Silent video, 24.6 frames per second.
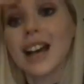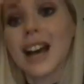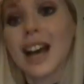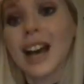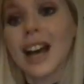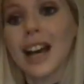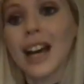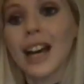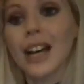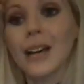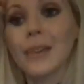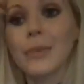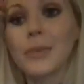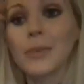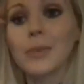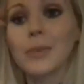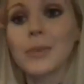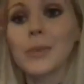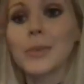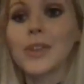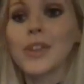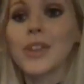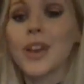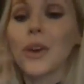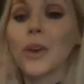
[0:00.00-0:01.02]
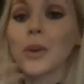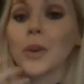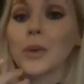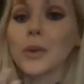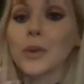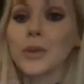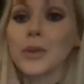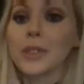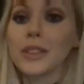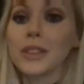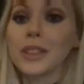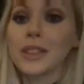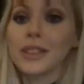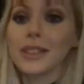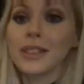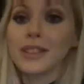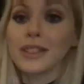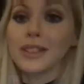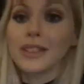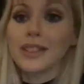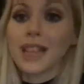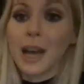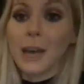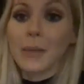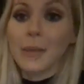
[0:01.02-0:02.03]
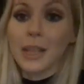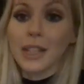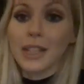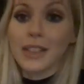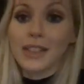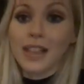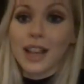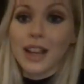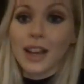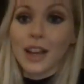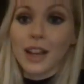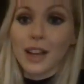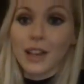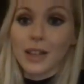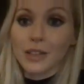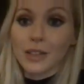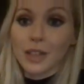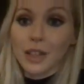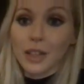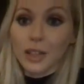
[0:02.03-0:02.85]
So that means that